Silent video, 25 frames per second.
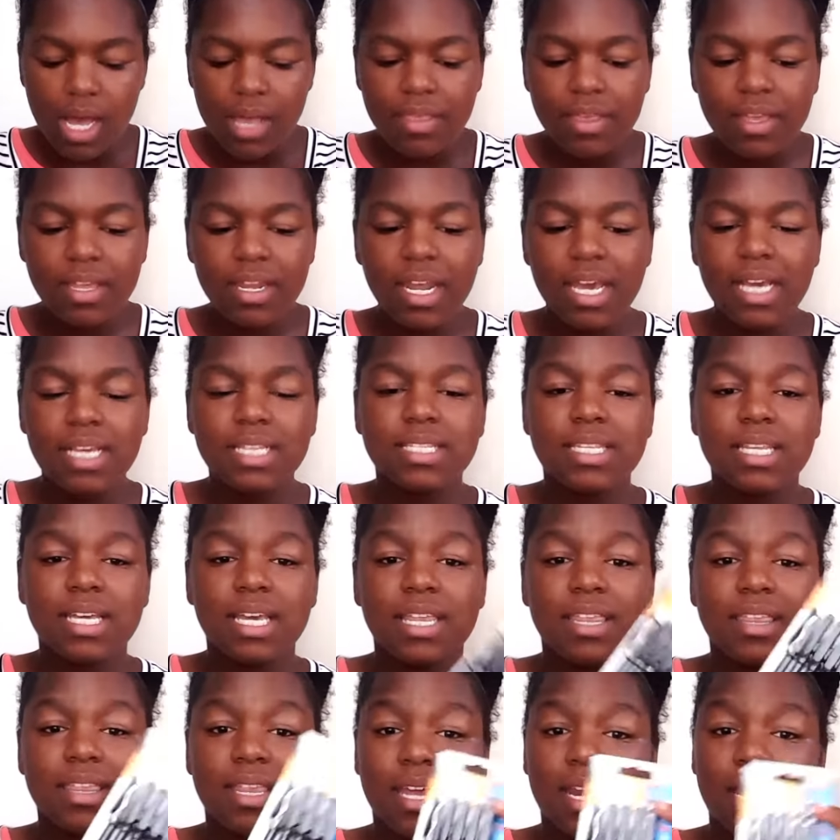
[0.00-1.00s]
The next
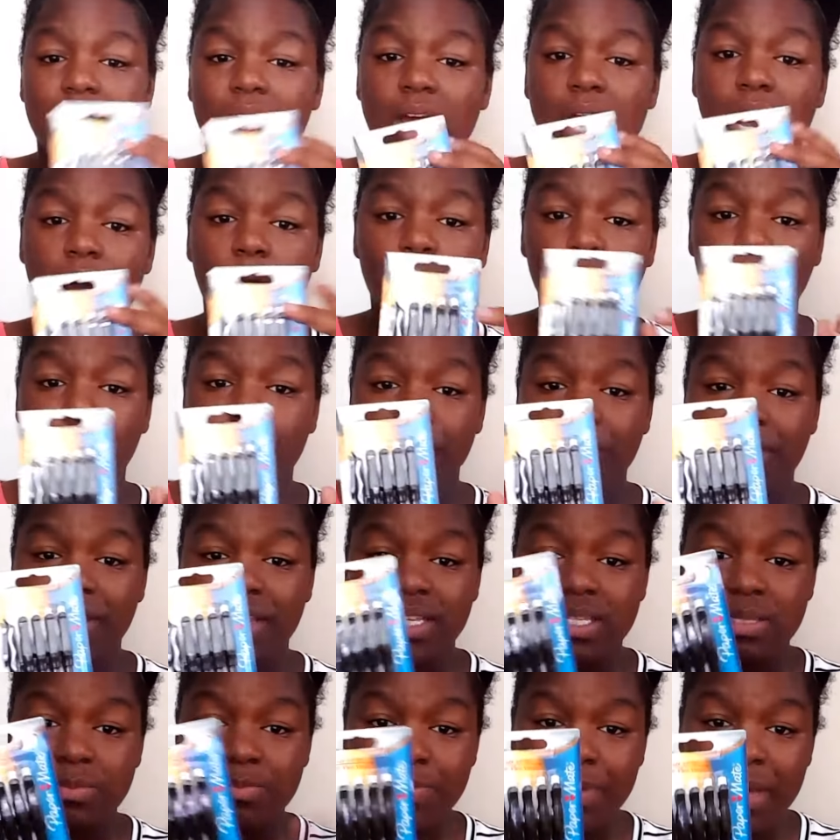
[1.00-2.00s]
thing that I got were
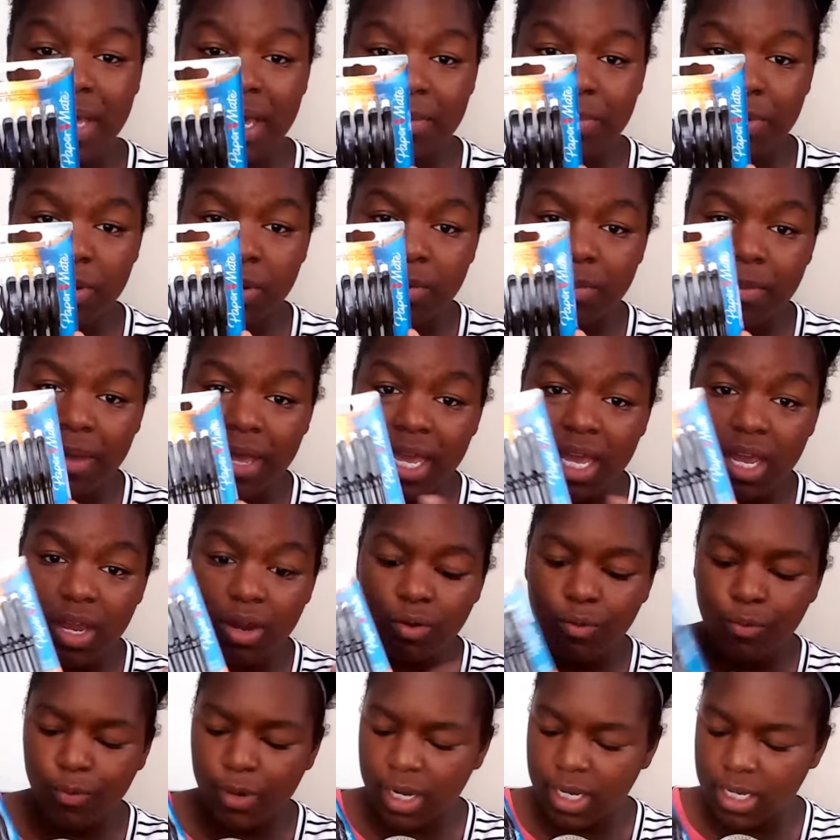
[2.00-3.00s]
these Paper Mate
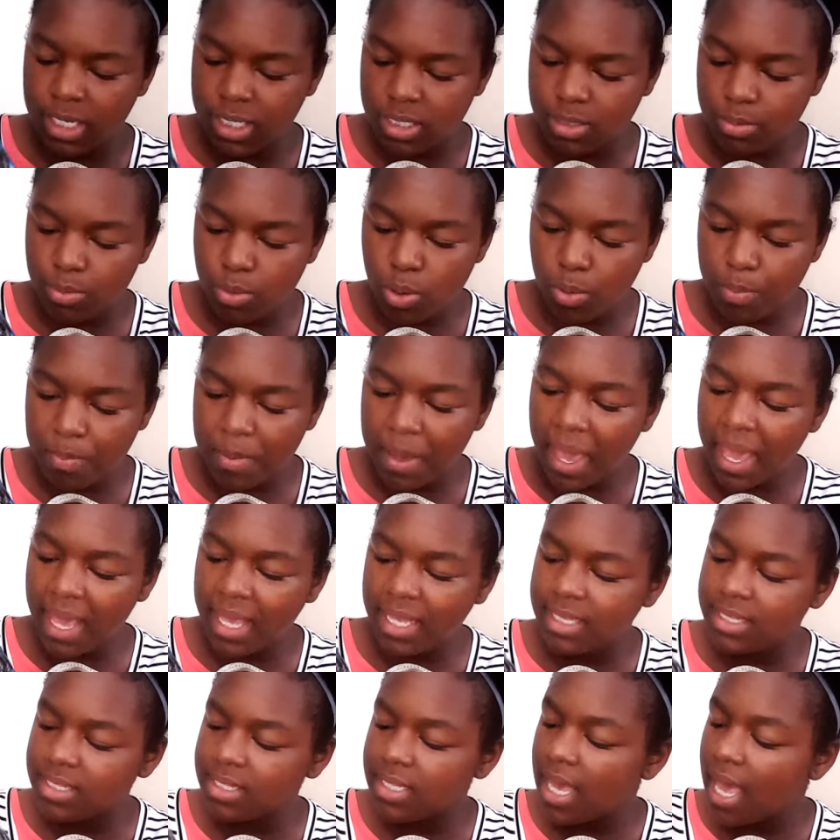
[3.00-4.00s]
erasable
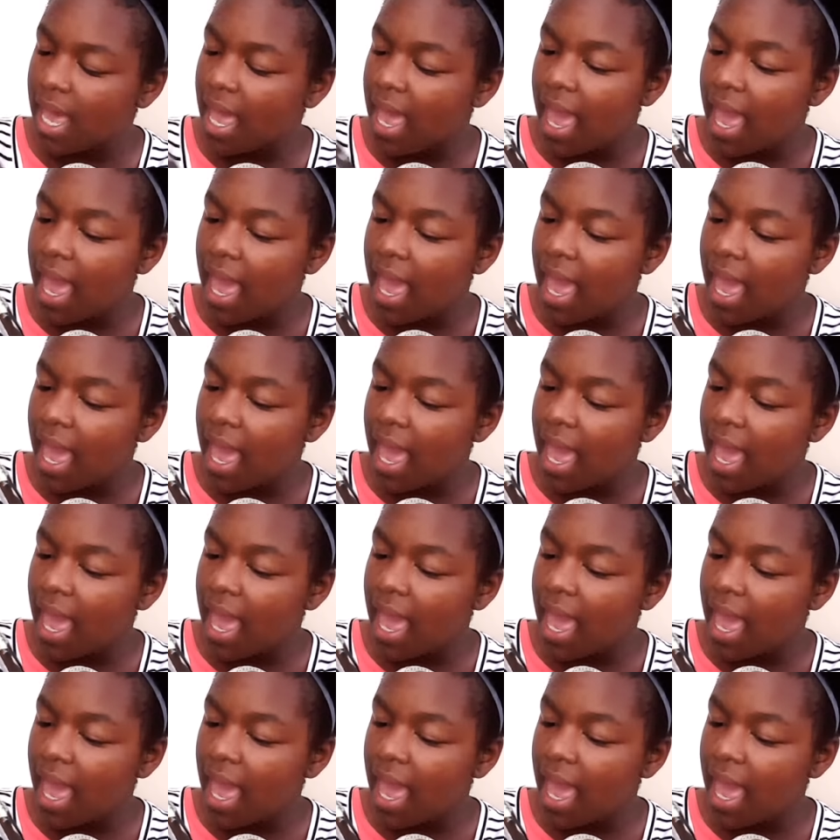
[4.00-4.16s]
pens.